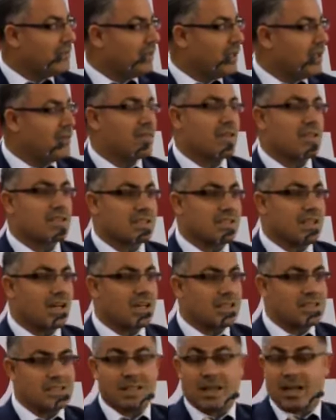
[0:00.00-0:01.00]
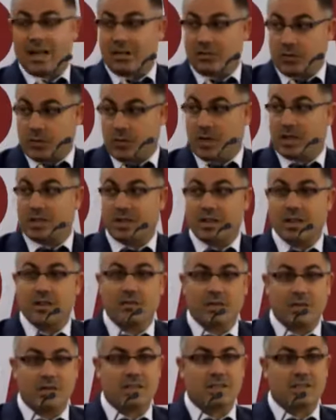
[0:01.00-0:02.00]
give the slides, and I have already
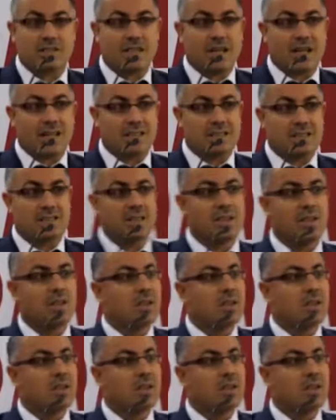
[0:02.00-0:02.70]
given the slides